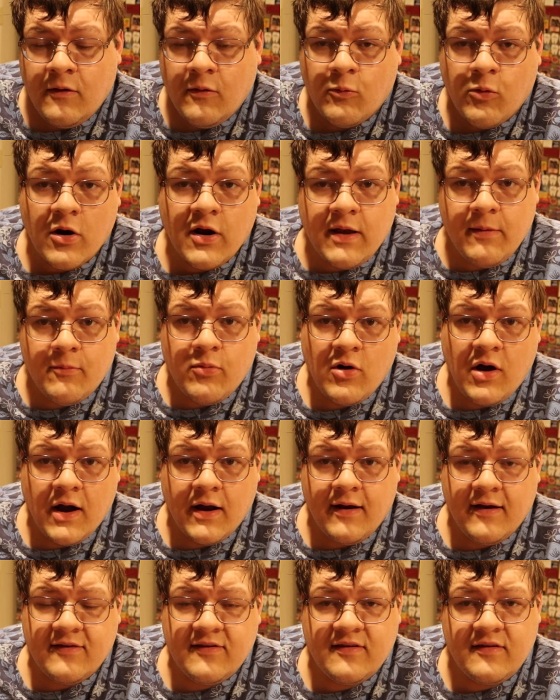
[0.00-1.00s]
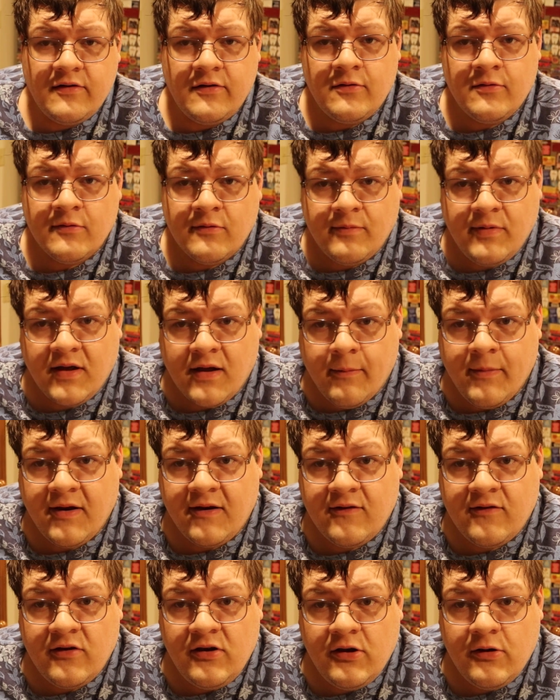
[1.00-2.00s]
Work in progress will be
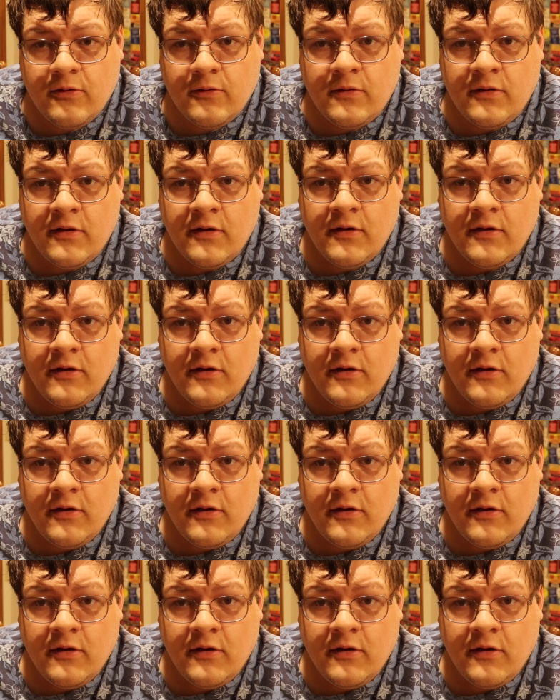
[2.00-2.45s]
coming to you